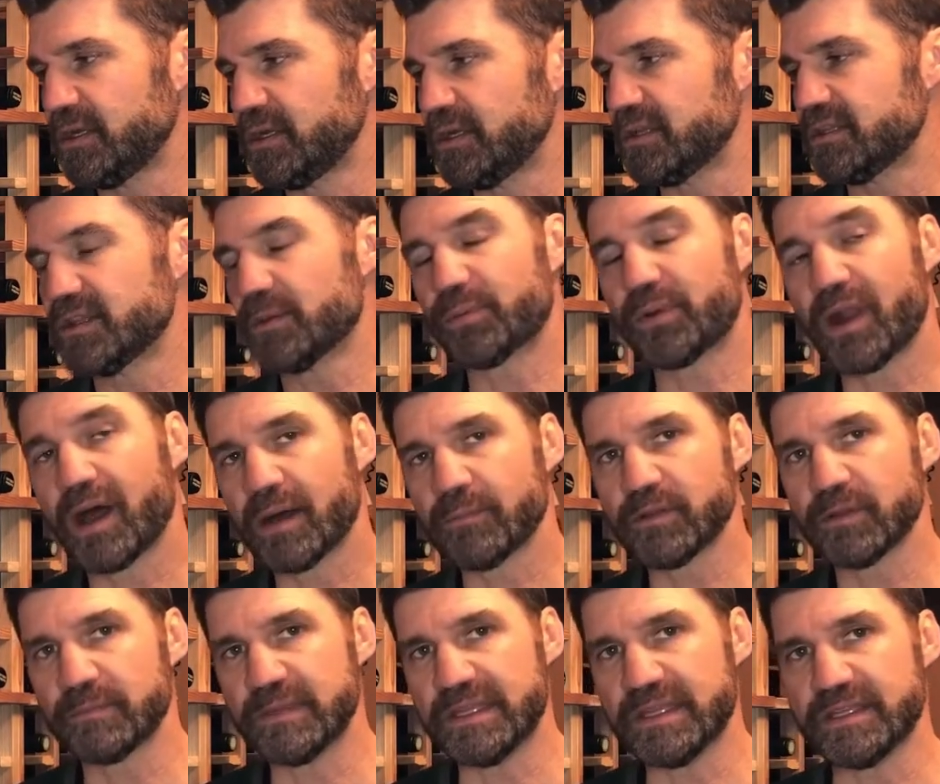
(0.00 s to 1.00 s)
The
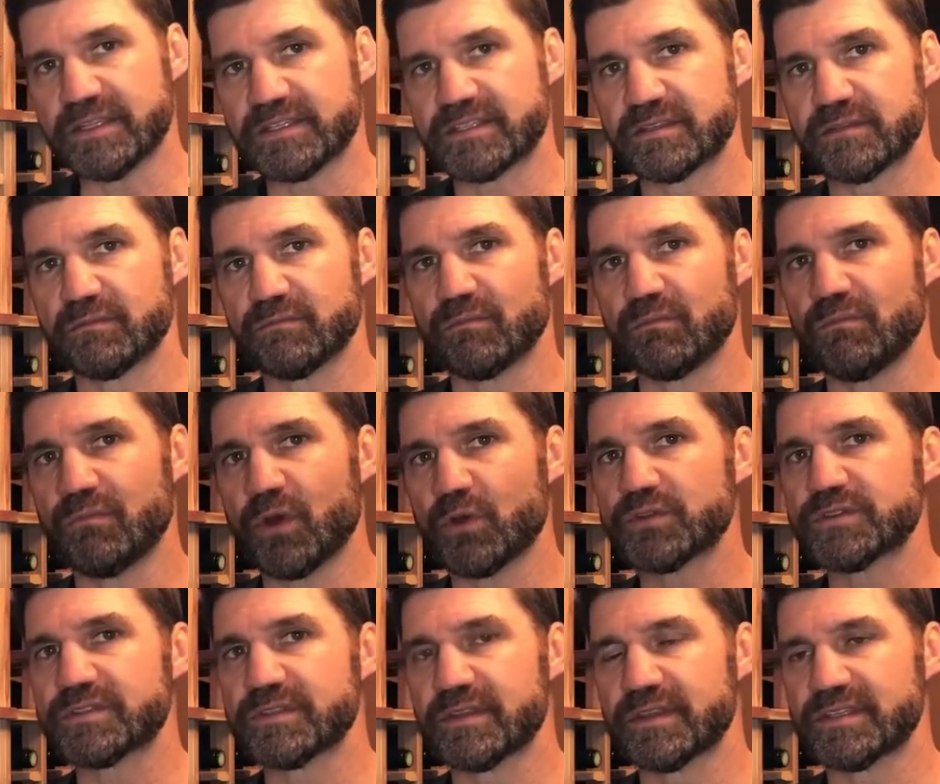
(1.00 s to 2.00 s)
problem is,
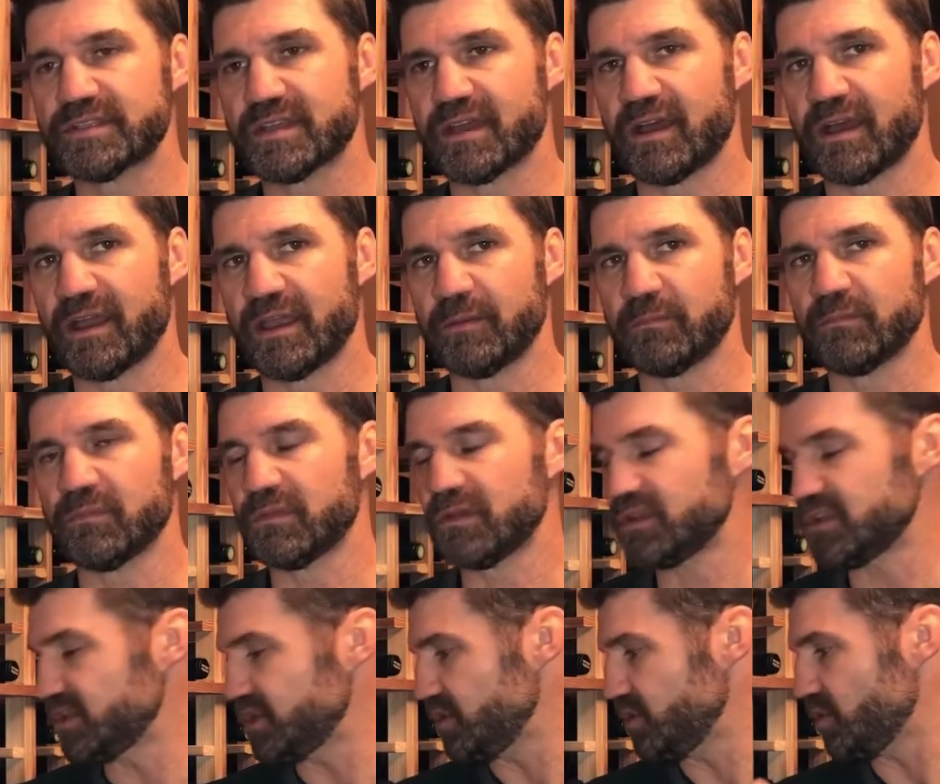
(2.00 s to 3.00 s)
most of the time
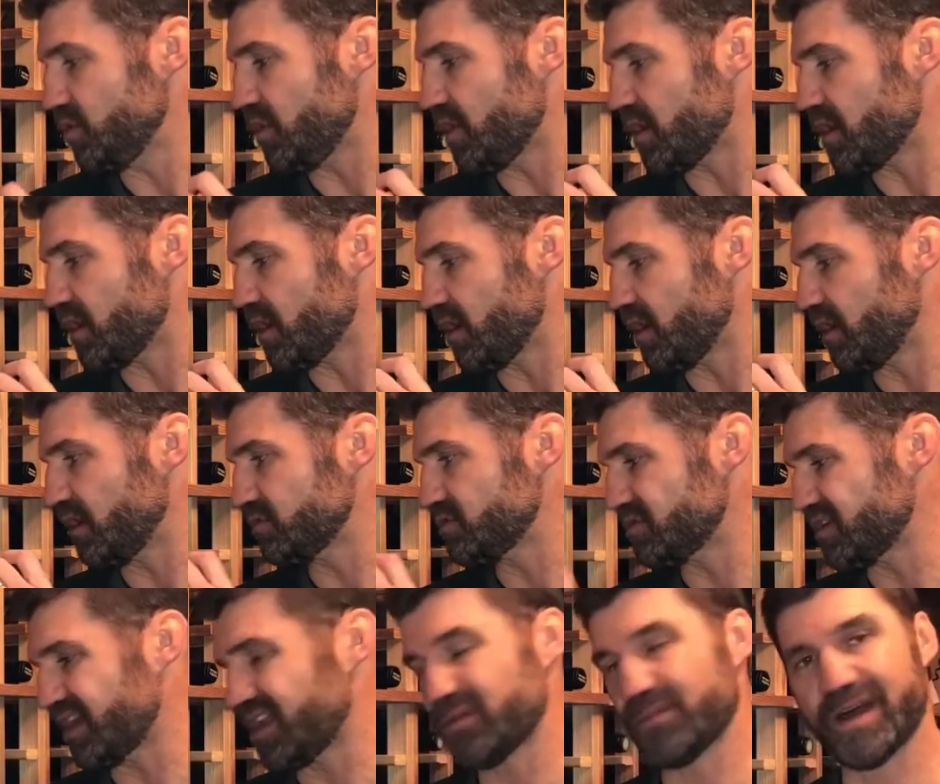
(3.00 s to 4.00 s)
you are
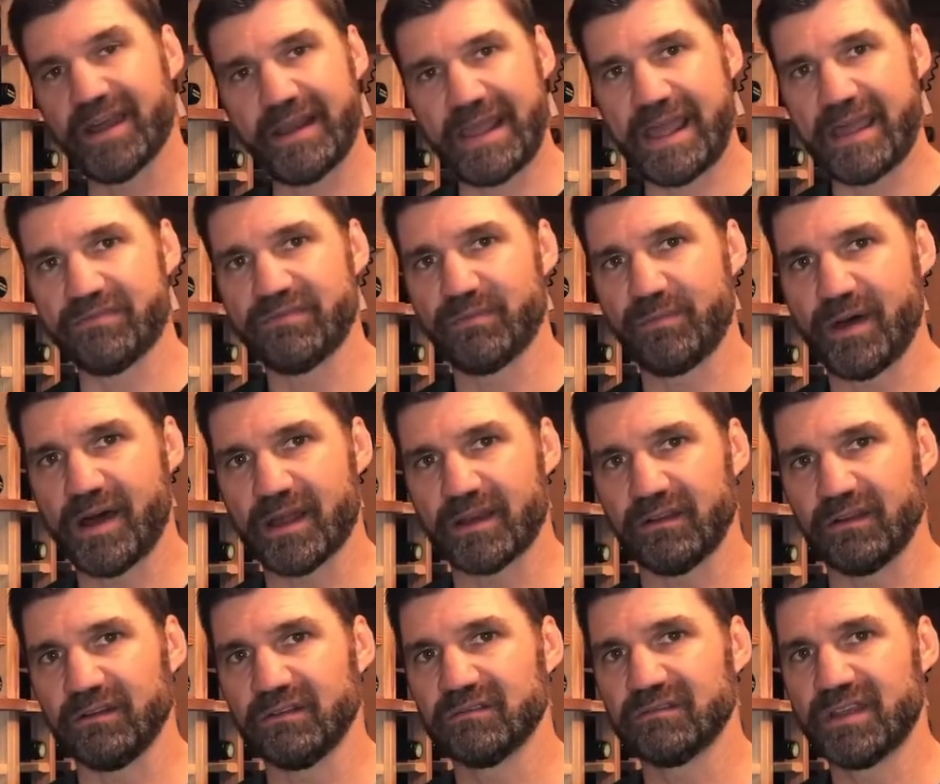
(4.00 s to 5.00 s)
drinking about half a
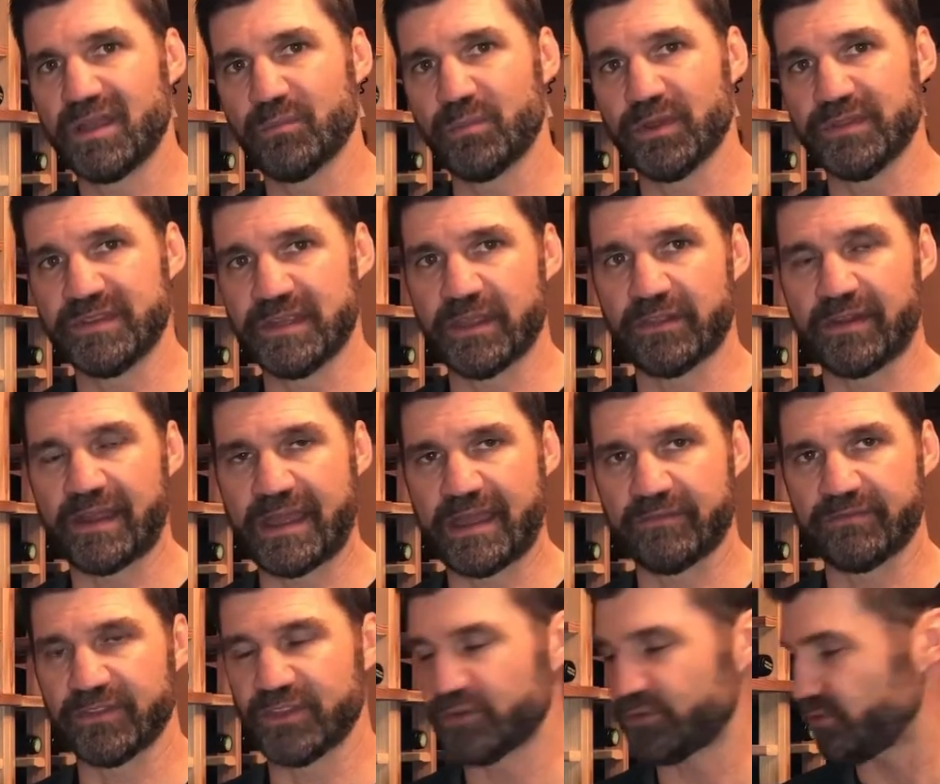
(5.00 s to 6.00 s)
bottle and putting the other
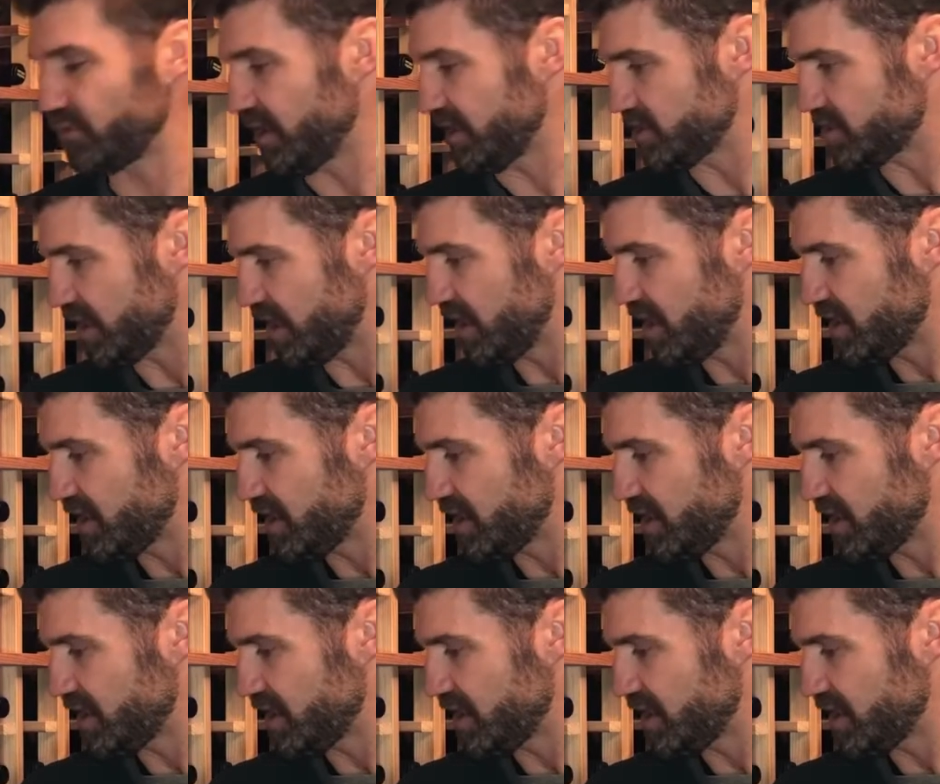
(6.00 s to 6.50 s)
half in the fridge.